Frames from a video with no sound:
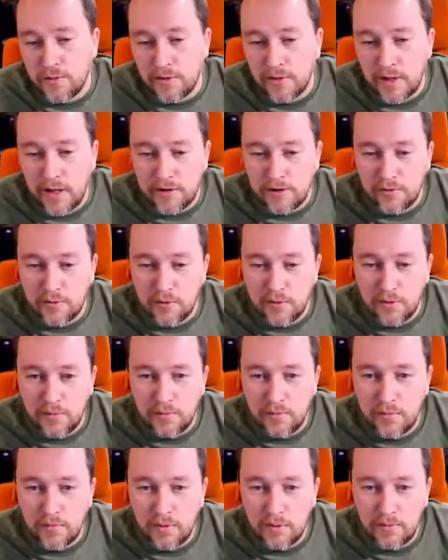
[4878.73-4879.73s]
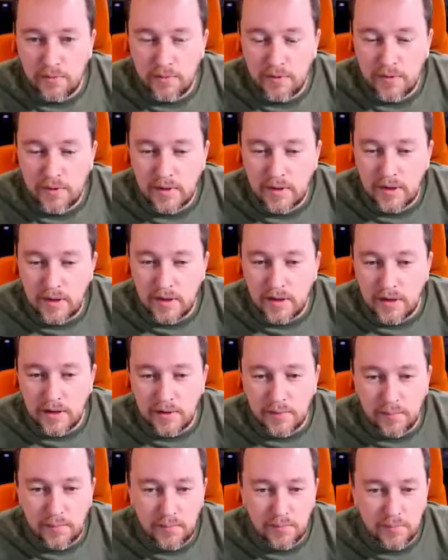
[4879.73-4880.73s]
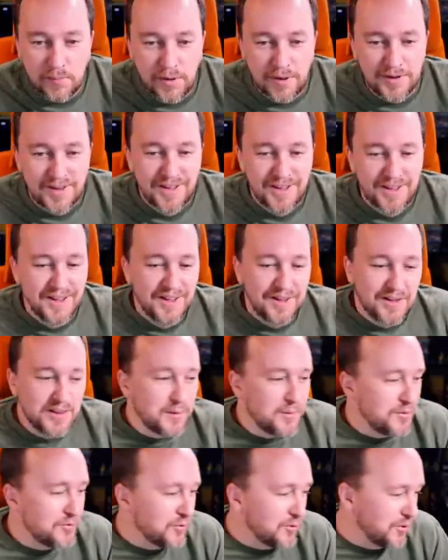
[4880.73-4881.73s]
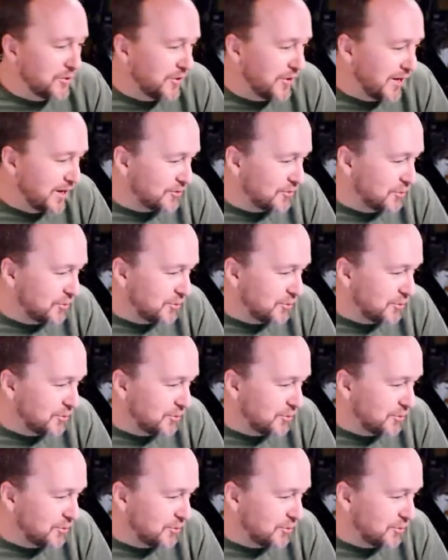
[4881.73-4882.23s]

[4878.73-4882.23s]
actual, let me show you the actual